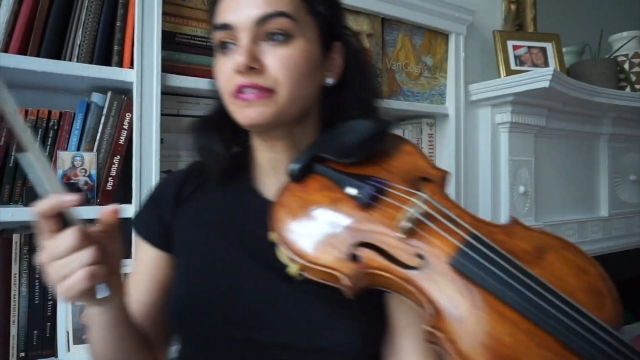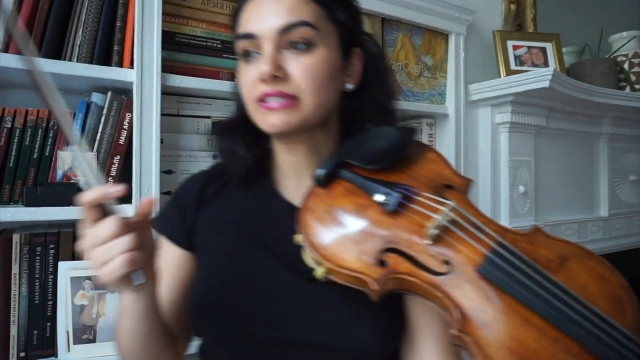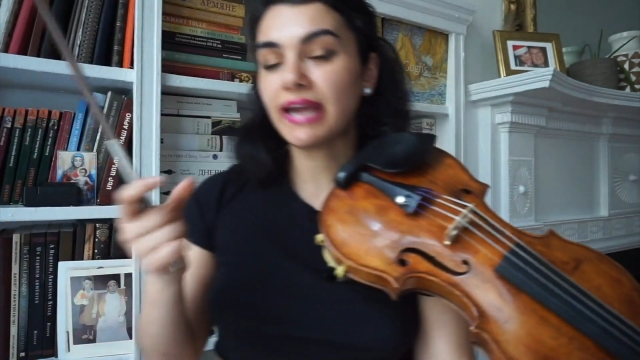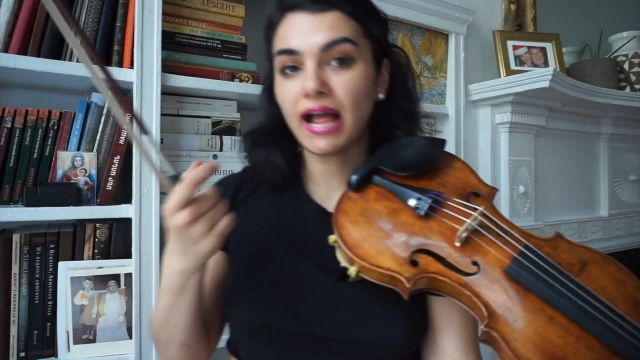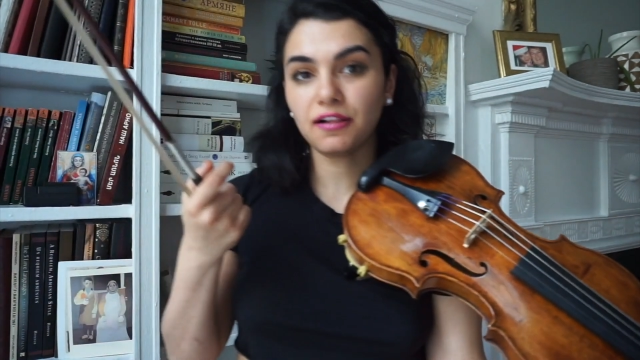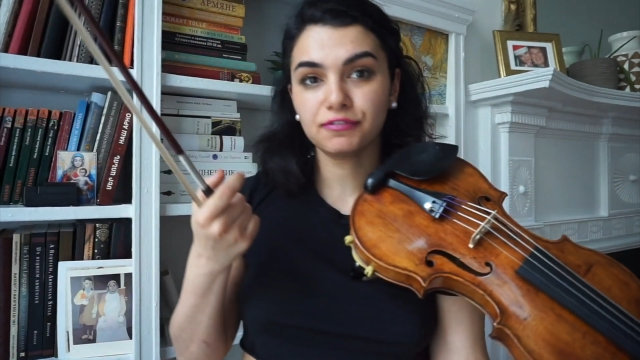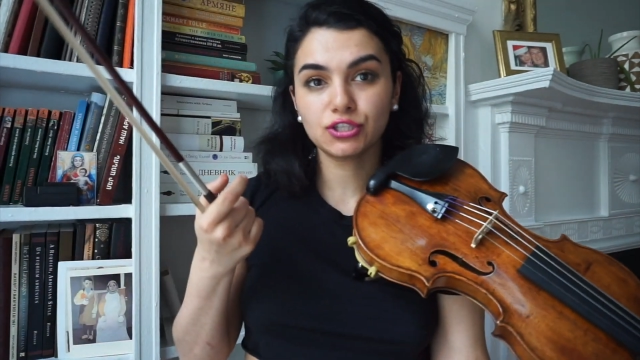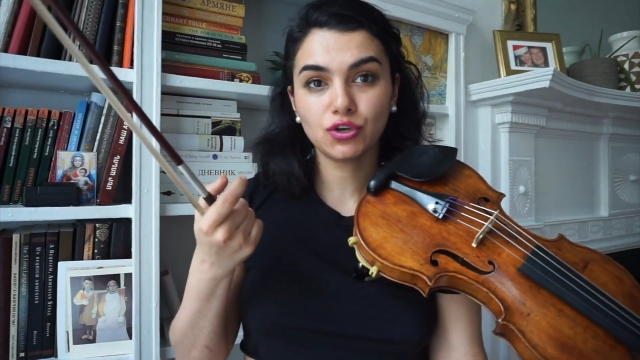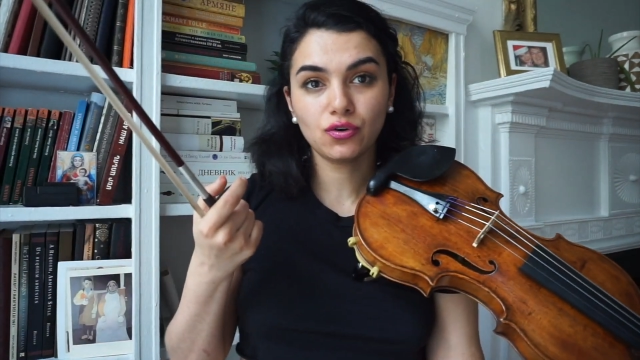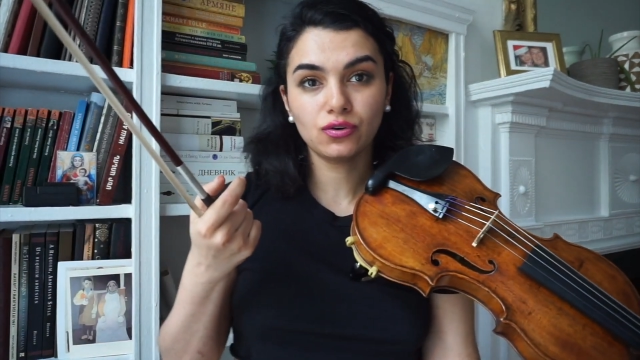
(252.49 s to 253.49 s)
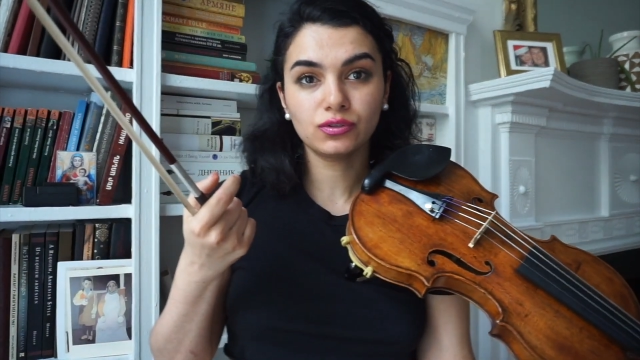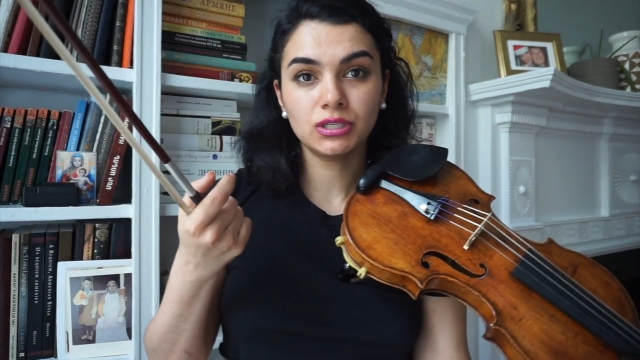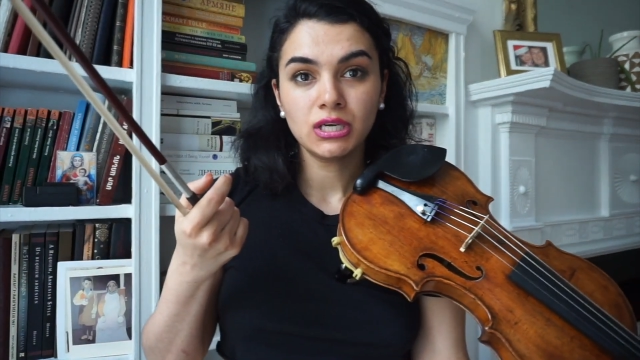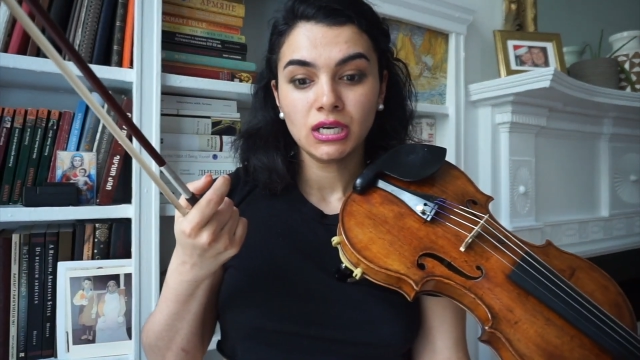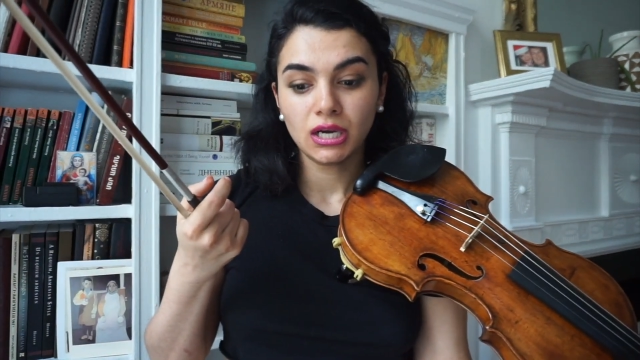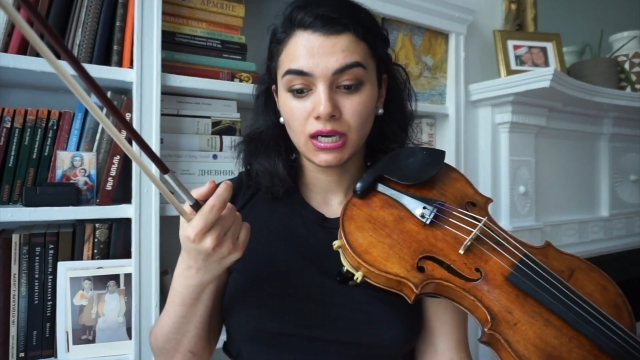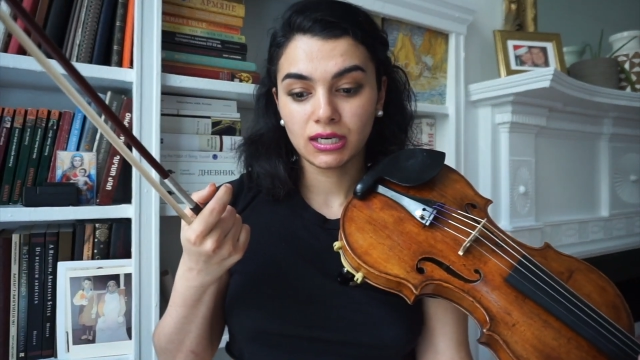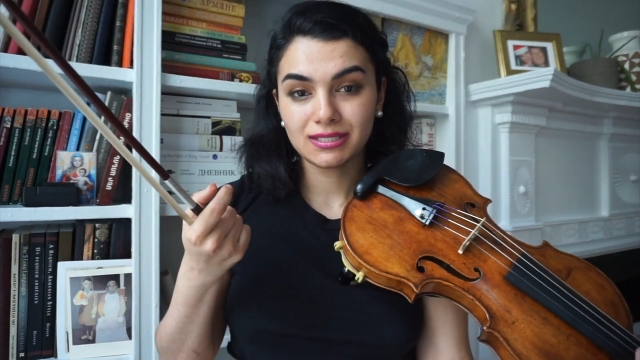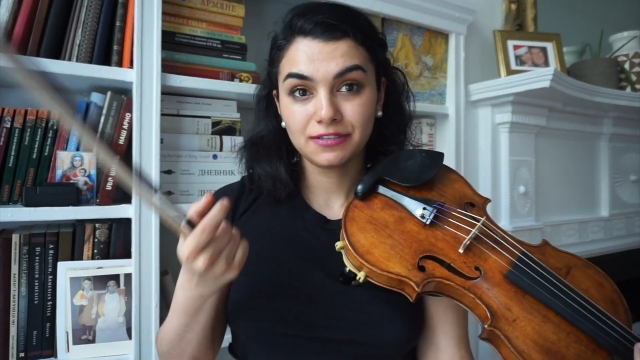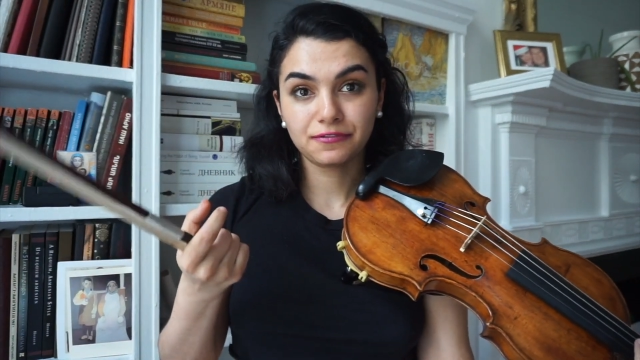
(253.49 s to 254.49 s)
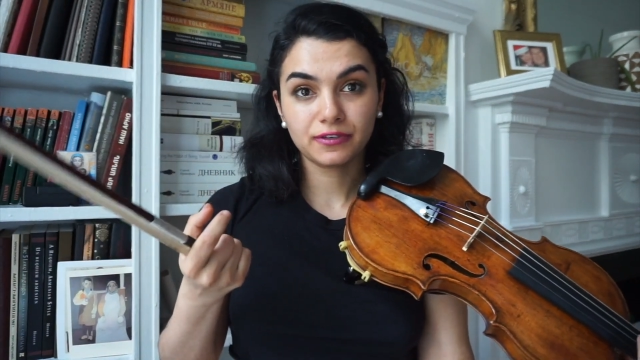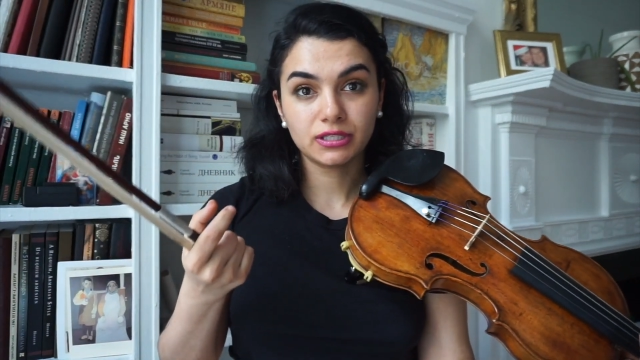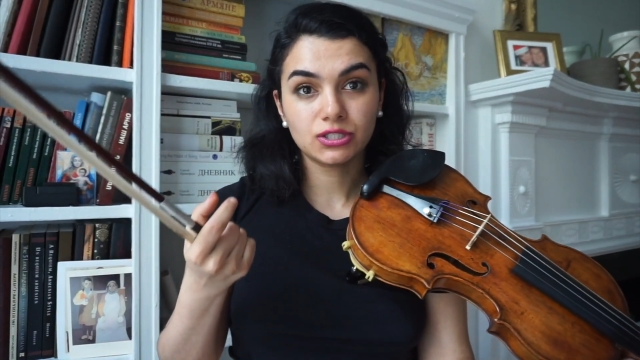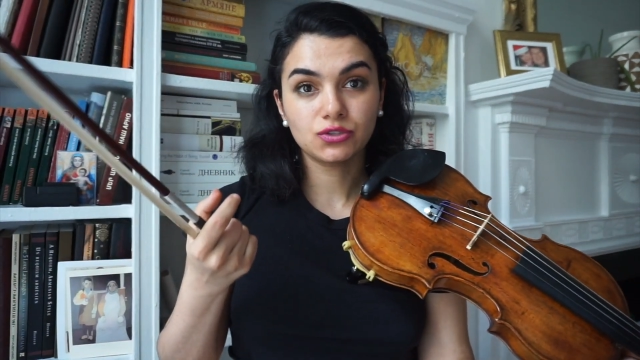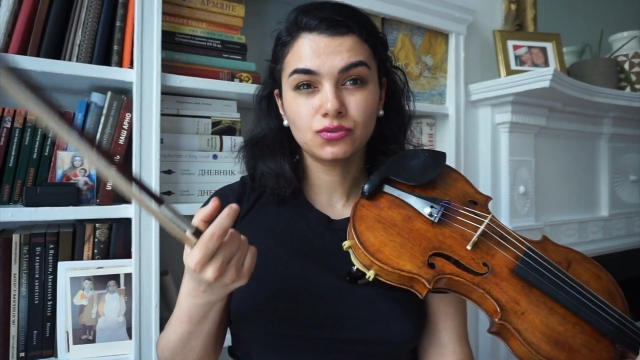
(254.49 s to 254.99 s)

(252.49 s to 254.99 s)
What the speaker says: it's a half a tone difference,